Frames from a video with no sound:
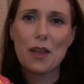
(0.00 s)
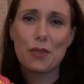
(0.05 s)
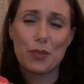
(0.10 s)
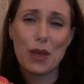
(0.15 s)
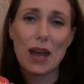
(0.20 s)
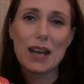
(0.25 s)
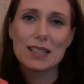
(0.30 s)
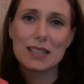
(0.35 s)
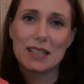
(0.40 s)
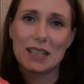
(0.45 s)

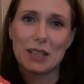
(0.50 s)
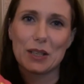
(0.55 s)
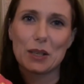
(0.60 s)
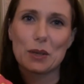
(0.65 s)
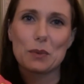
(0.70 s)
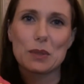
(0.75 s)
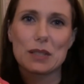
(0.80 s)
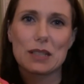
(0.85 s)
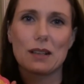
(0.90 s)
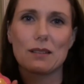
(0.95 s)
This here
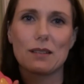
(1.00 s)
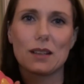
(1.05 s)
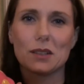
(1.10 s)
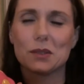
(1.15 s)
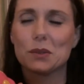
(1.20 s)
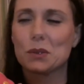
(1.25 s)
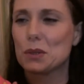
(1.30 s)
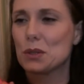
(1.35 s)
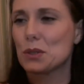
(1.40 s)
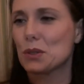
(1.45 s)
was a
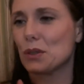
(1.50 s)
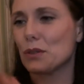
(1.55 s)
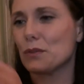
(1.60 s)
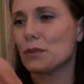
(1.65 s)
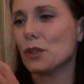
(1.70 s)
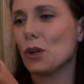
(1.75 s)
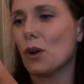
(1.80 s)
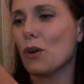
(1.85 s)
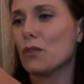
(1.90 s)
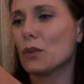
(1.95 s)
little sort of
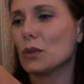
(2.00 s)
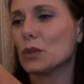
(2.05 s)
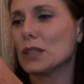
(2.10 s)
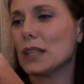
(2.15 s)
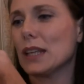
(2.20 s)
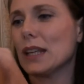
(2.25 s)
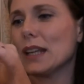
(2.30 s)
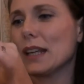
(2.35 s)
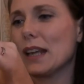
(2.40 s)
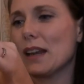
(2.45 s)

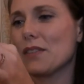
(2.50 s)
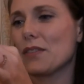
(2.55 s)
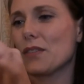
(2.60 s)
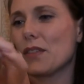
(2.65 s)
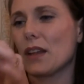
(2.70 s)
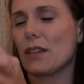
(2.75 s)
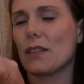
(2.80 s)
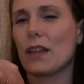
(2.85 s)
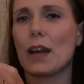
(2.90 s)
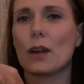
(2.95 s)
novelty gift
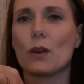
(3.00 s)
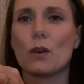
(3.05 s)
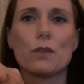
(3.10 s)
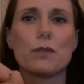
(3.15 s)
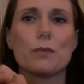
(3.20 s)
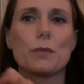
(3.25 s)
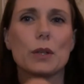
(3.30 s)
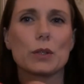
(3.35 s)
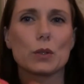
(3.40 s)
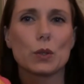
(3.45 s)
thing that I got
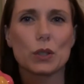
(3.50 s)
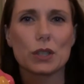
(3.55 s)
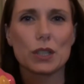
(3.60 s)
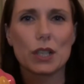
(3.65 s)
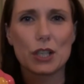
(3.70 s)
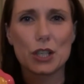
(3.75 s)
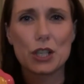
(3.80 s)
for my daughter.